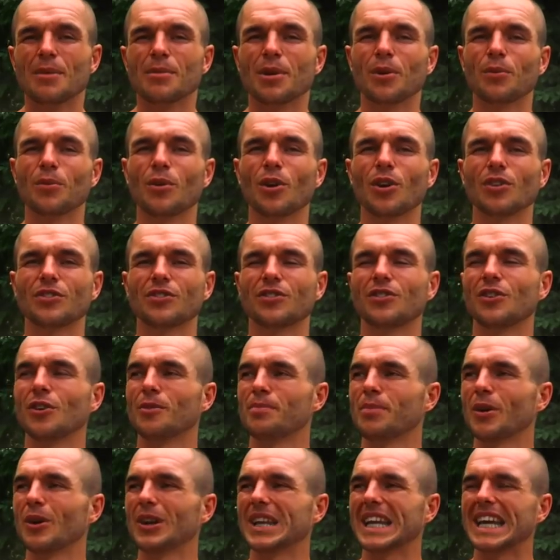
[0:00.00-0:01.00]
But what
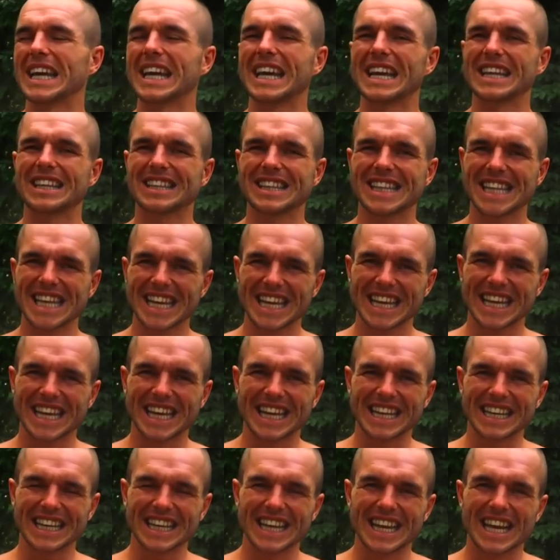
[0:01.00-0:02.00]
your body is
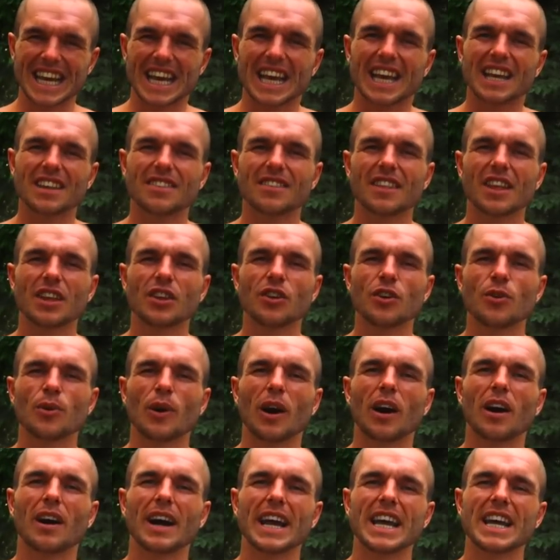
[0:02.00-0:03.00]
thinking is that
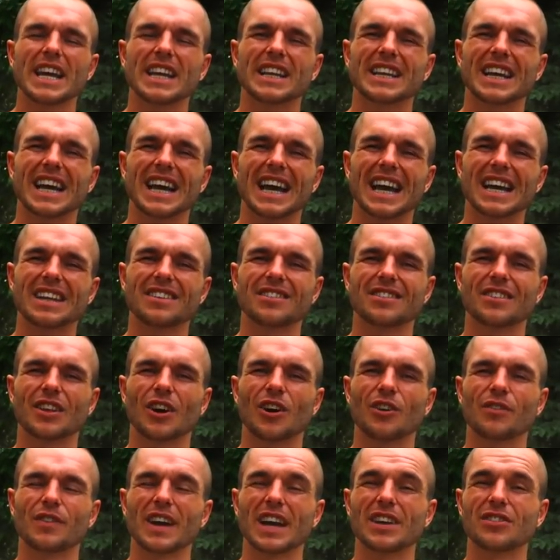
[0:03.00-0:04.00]
you are in a
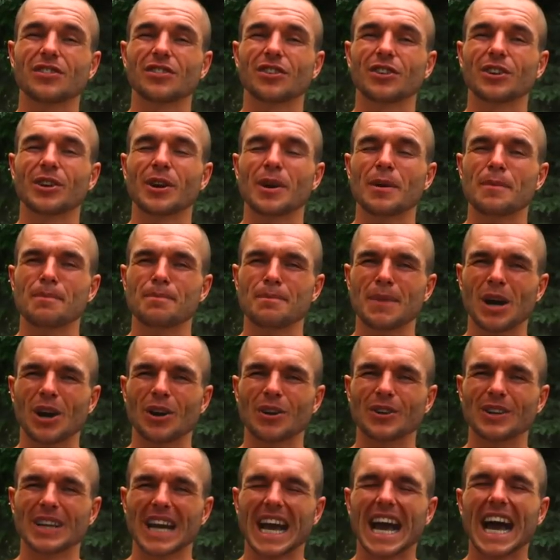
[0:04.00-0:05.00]
starvation
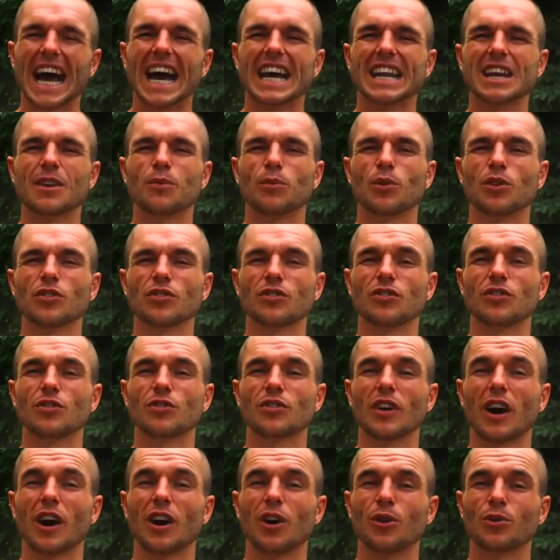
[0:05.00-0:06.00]
mode and it wants you
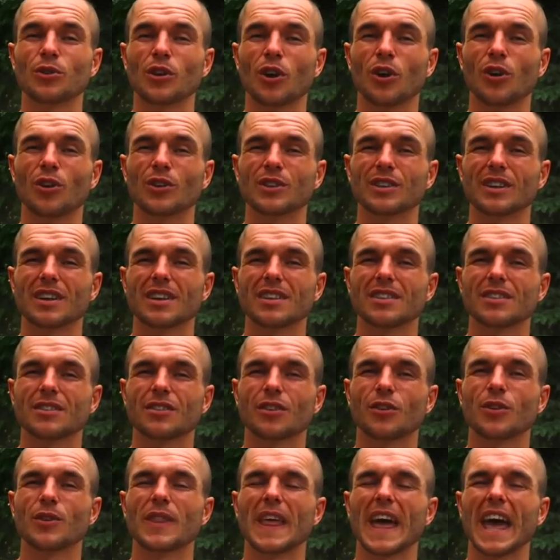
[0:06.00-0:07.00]
to hold on
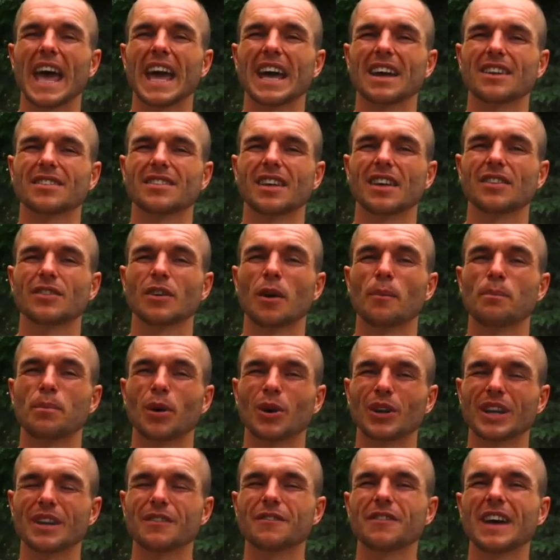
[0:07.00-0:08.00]
to the excess
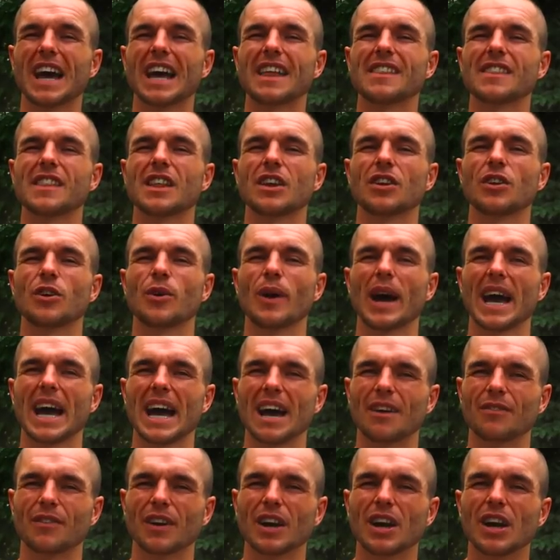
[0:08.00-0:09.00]
body fat that you
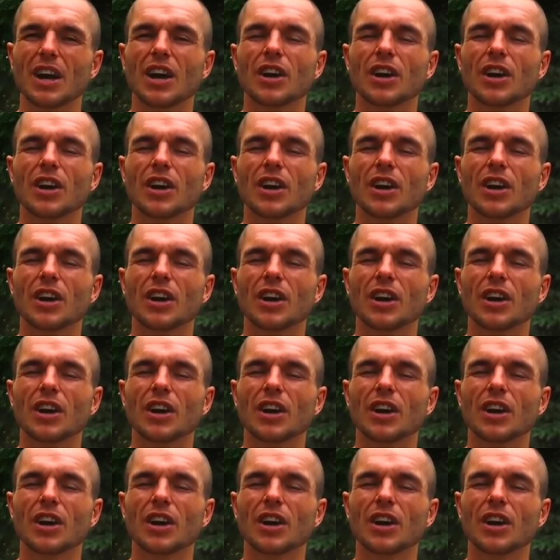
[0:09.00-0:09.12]
have.